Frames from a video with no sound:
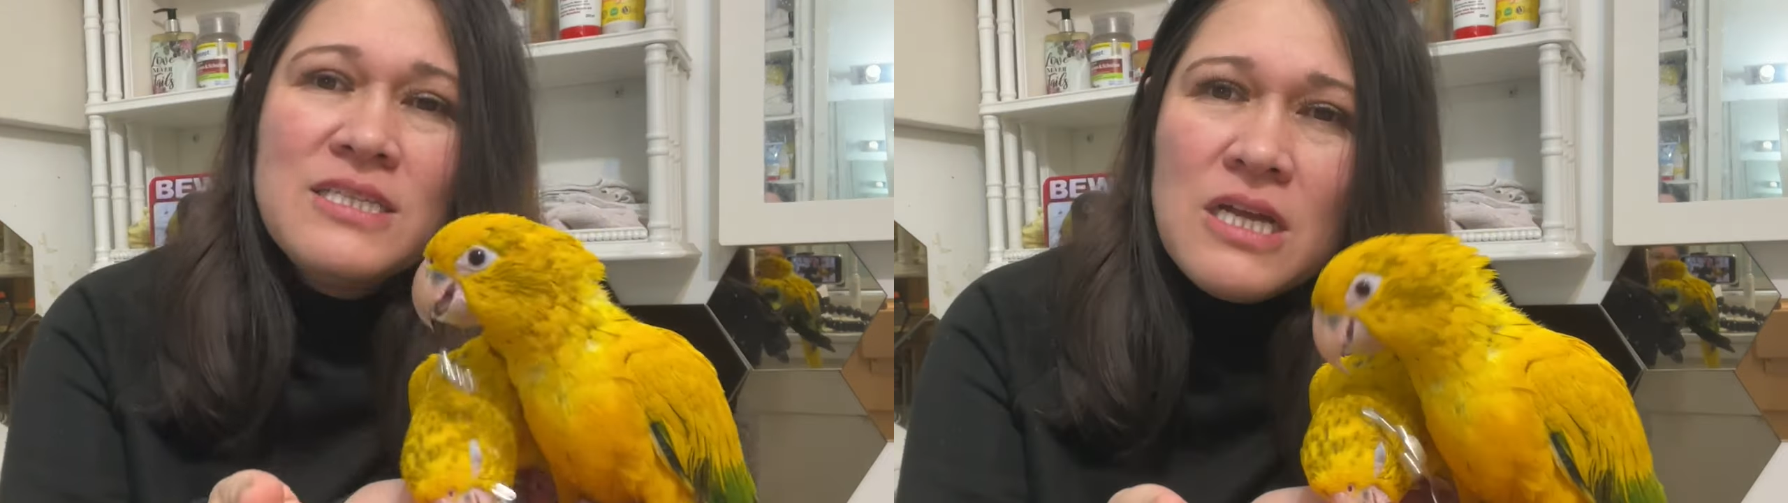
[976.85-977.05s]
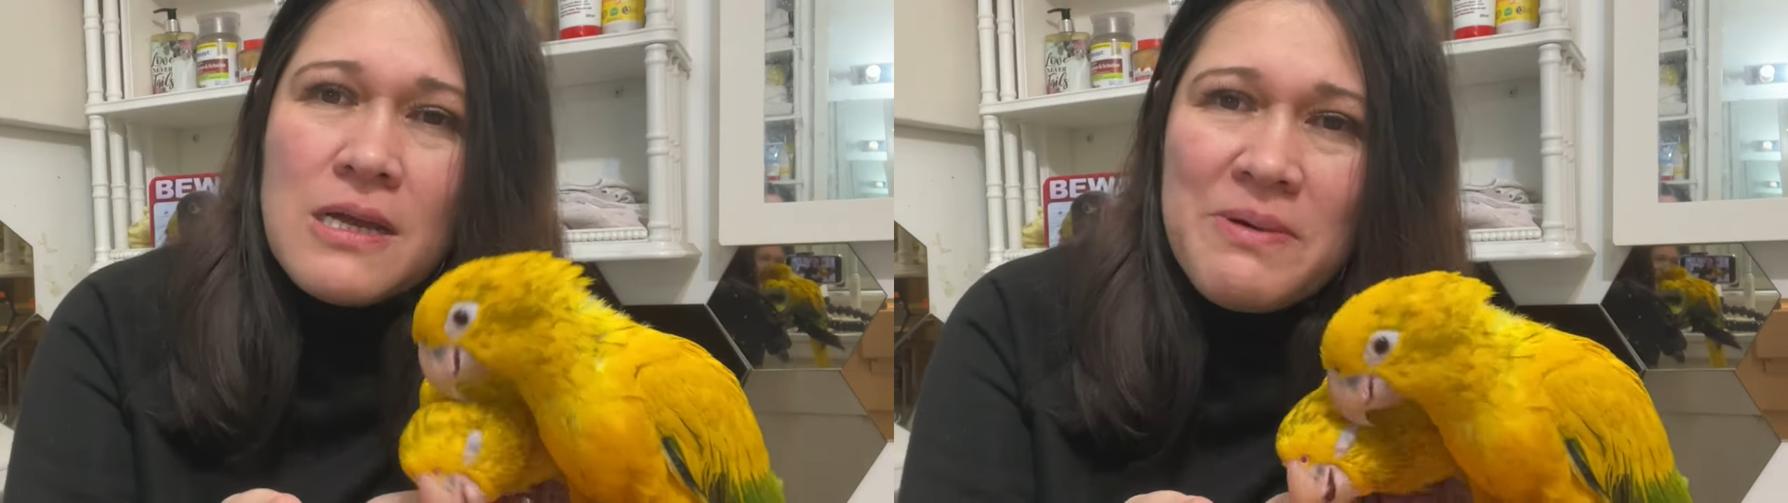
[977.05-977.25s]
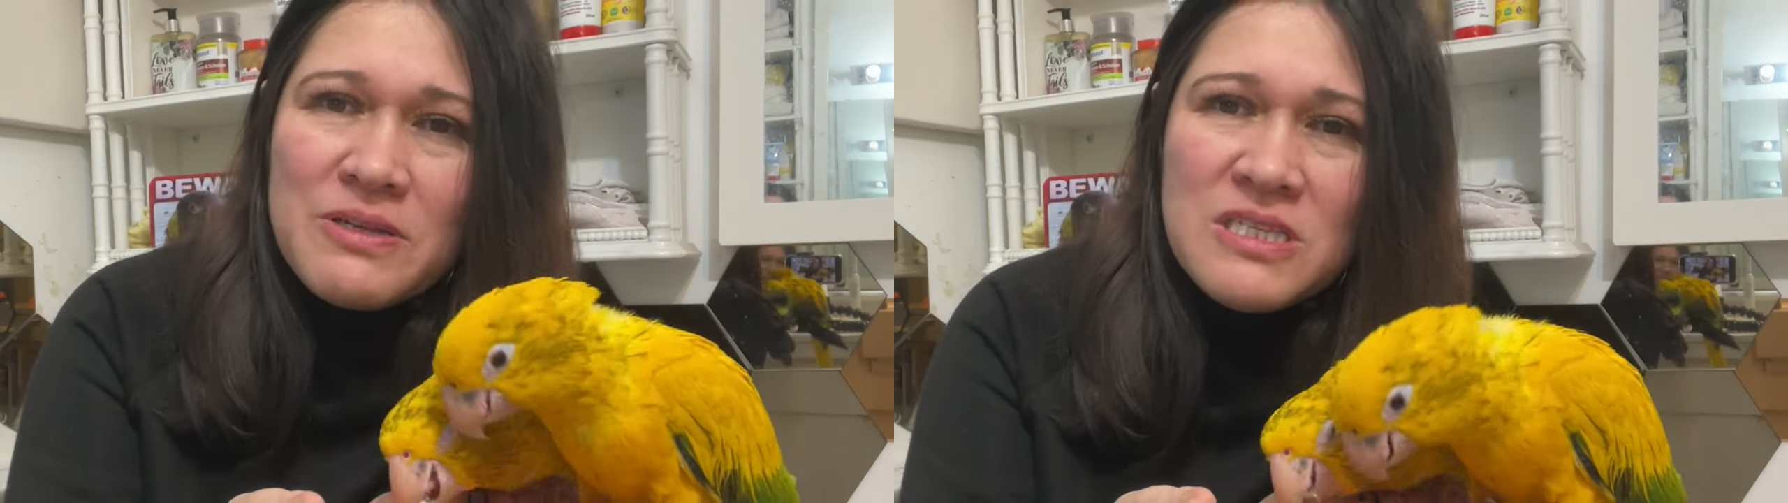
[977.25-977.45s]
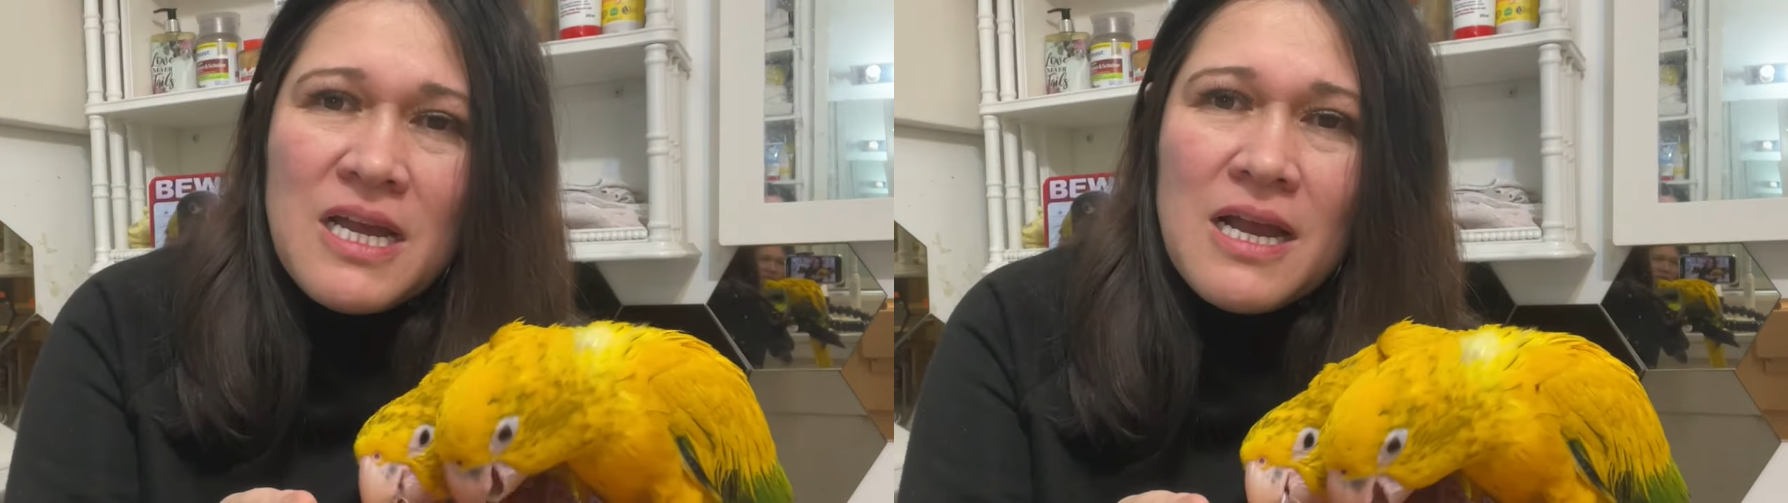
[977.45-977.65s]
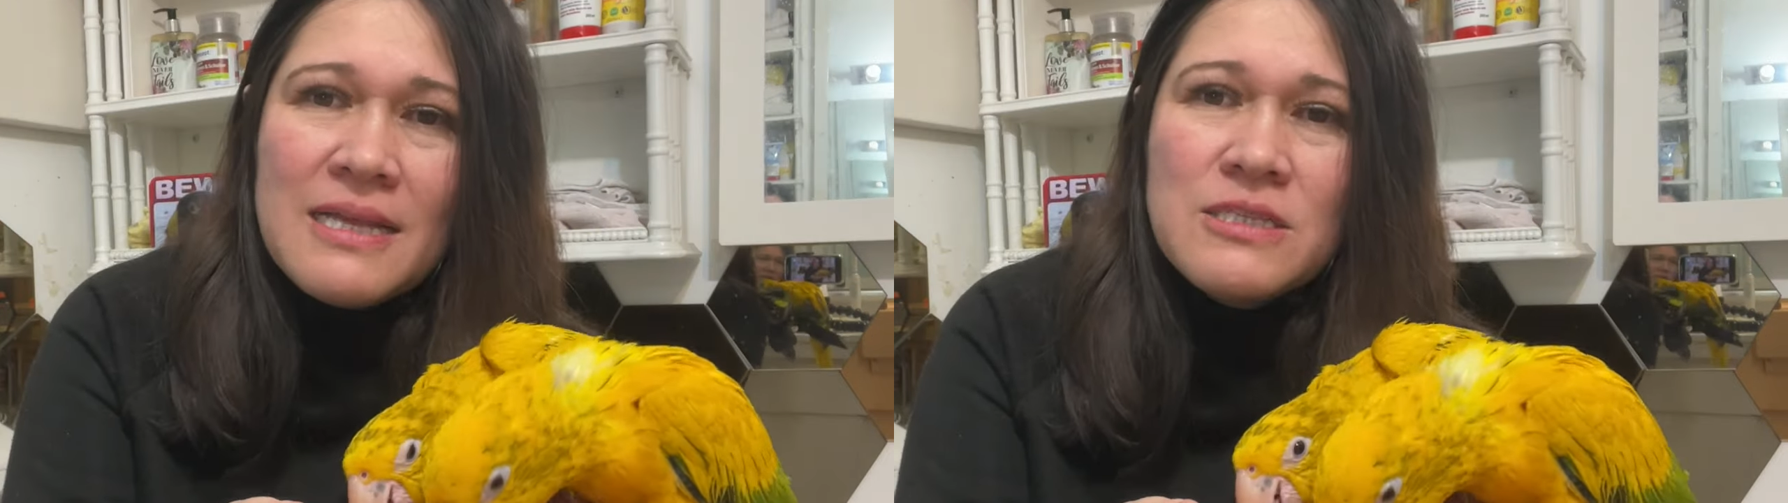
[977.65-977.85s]
Let's talk about
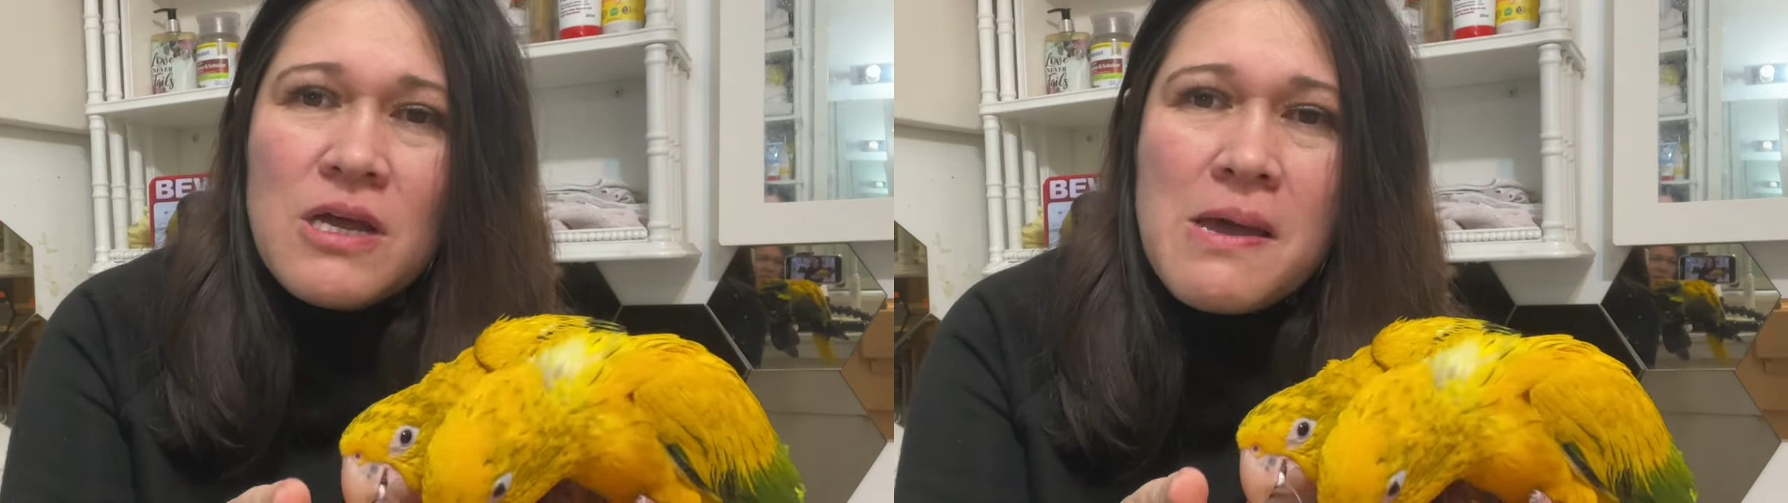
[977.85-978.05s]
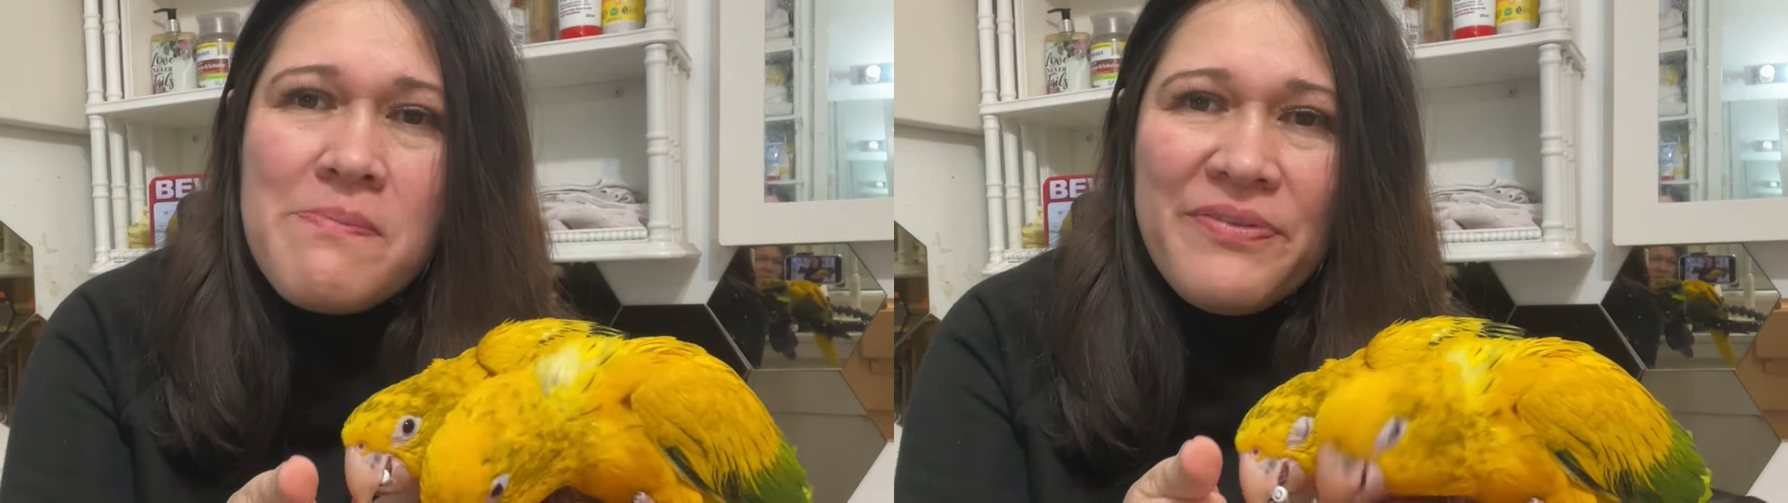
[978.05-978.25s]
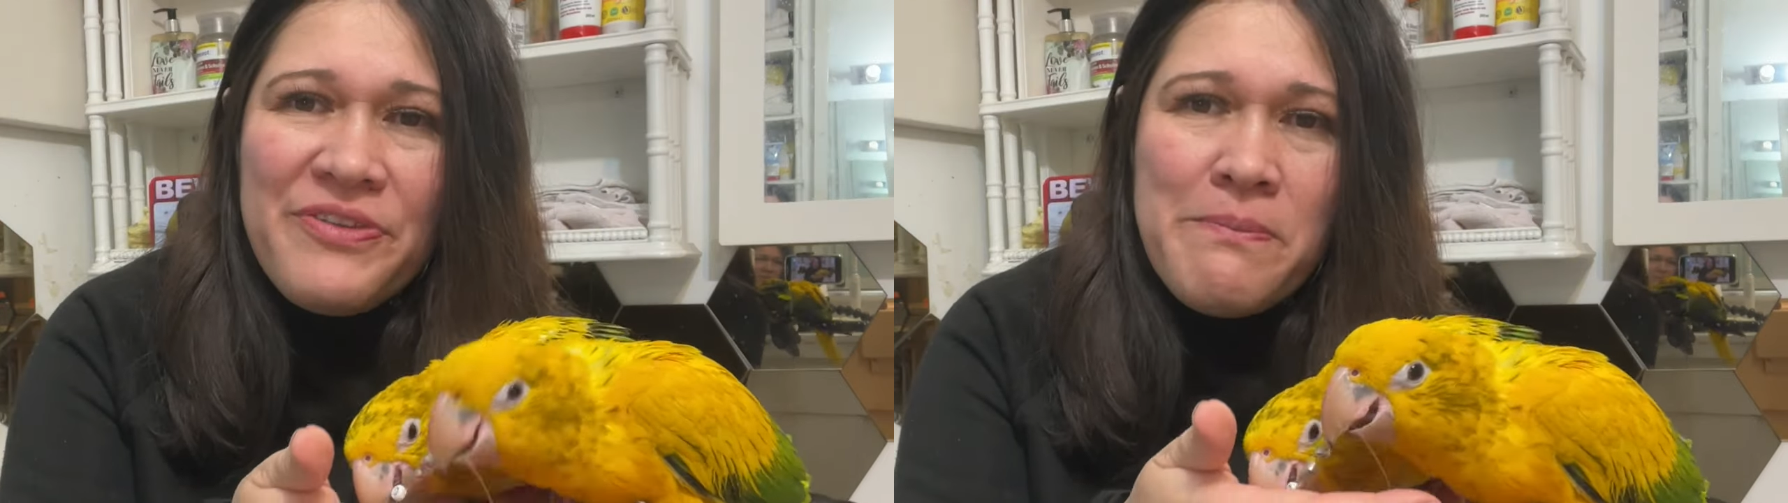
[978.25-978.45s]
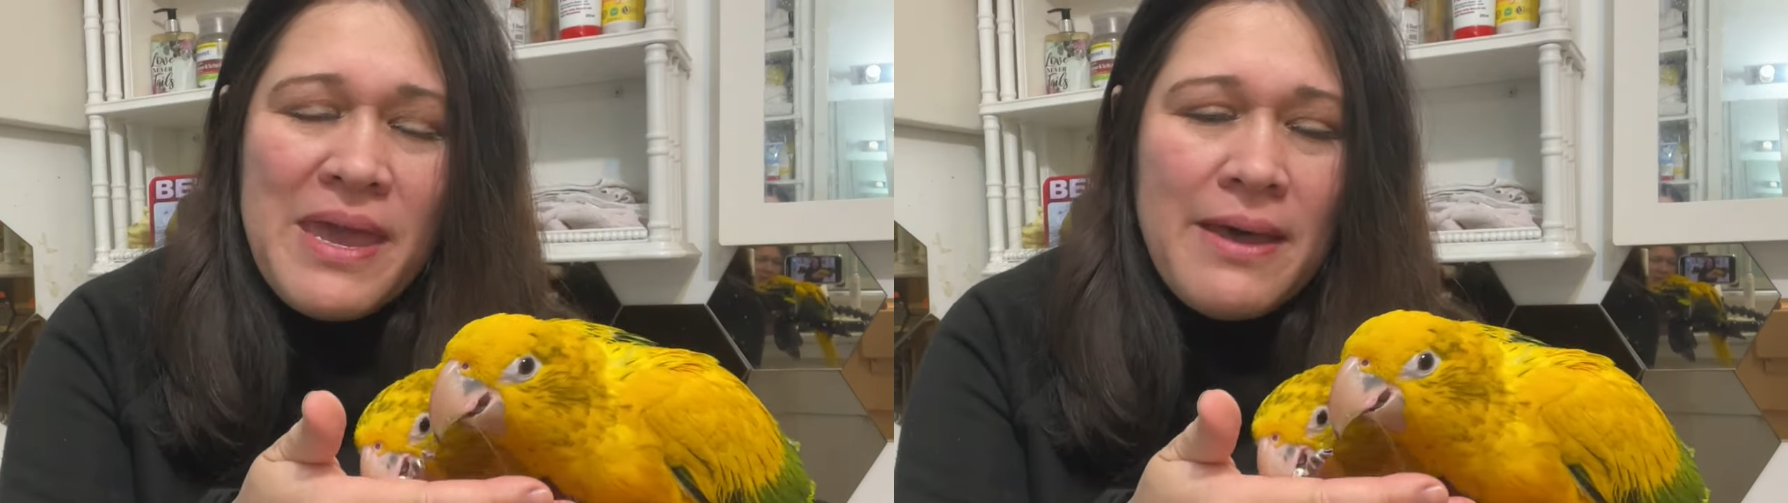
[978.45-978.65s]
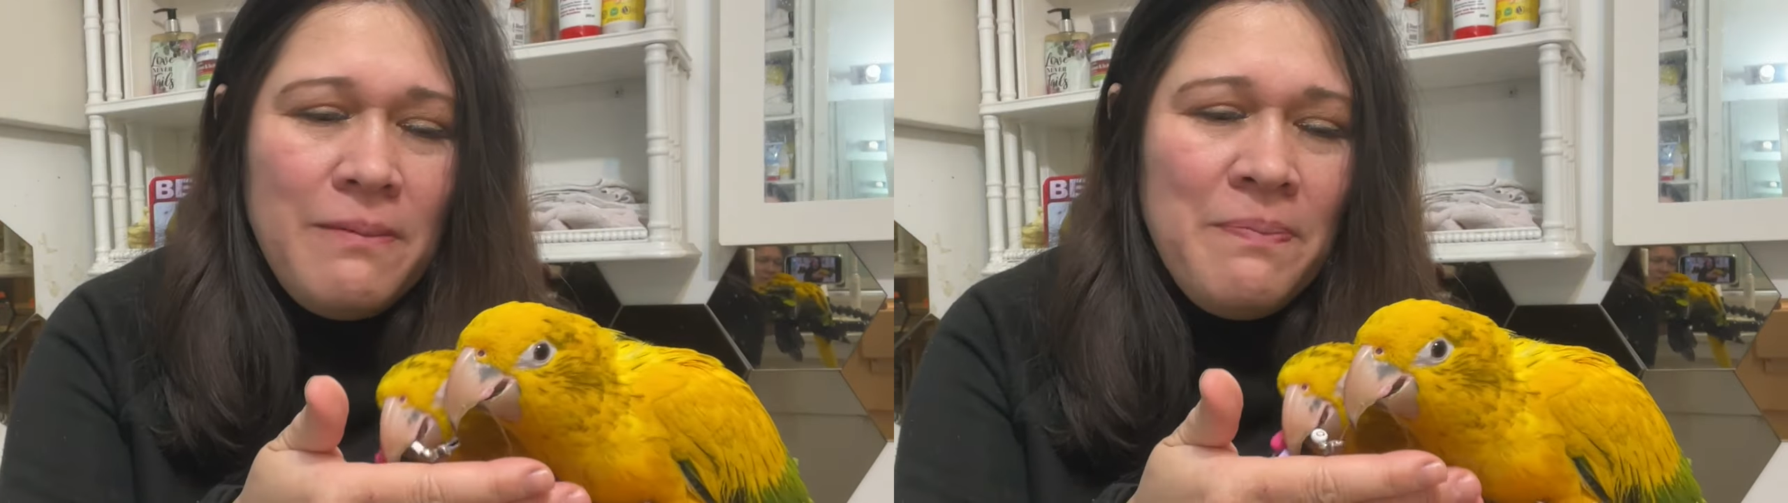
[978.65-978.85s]
Star. Let's talk about the
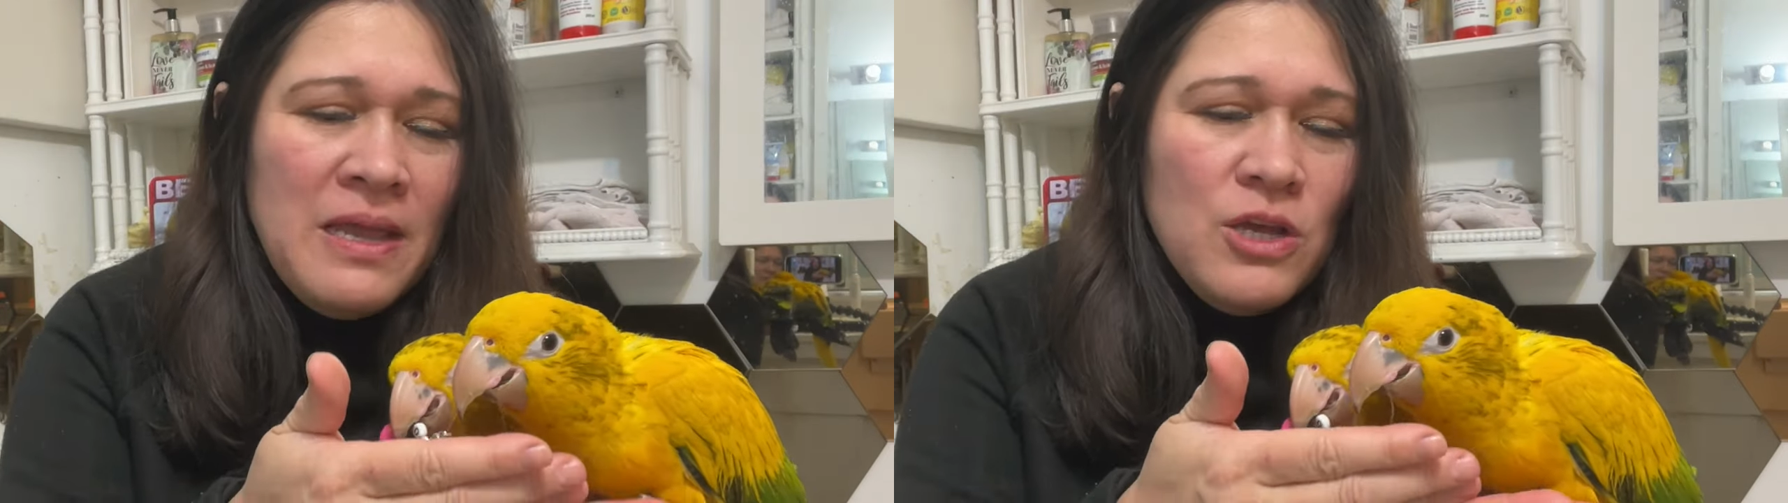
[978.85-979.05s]
male.